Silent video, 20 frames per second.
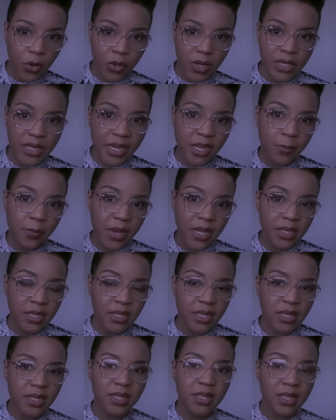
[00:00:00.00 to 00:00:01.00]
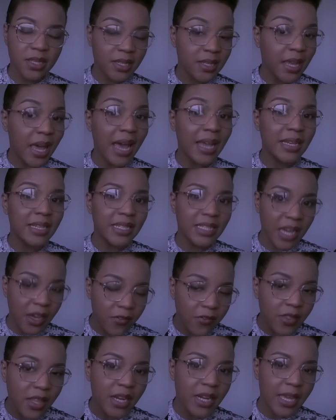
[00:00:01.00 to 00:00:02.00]
on a daily basis, this can
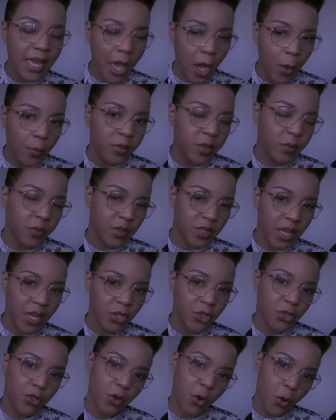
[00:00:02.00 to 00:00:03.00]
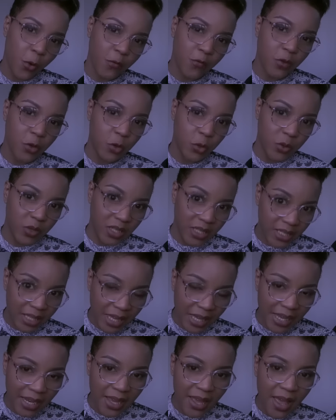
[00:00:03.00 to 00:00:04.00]
definitely help the protection of your
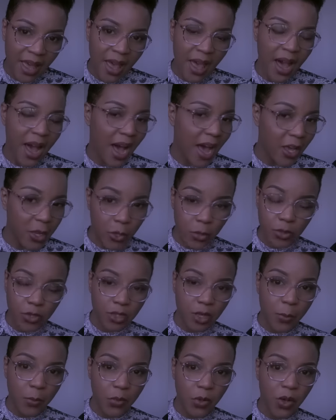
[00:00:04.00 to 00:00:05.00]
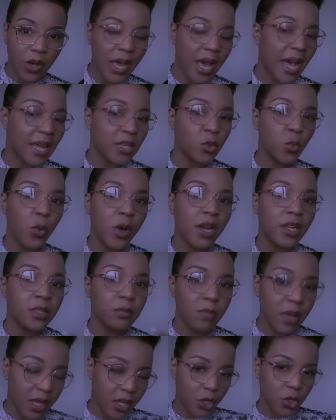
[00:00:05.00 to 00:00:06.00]
skin. I use sunblock as well as
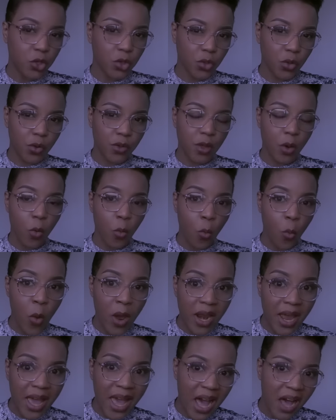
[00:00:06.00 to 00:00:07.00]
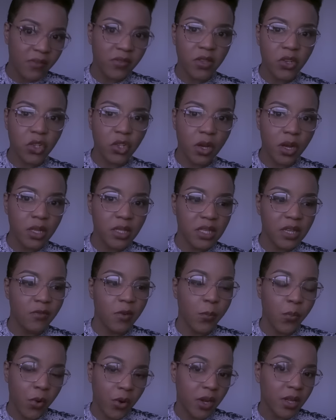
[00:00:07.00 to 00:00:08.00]
making sure that when I have the chance, if a
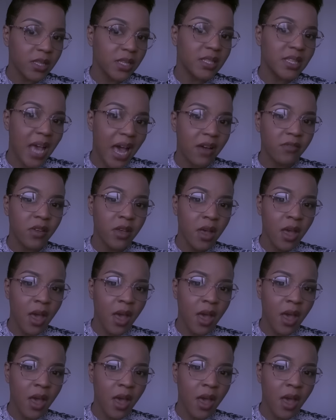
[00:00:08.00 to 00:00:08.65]
product does have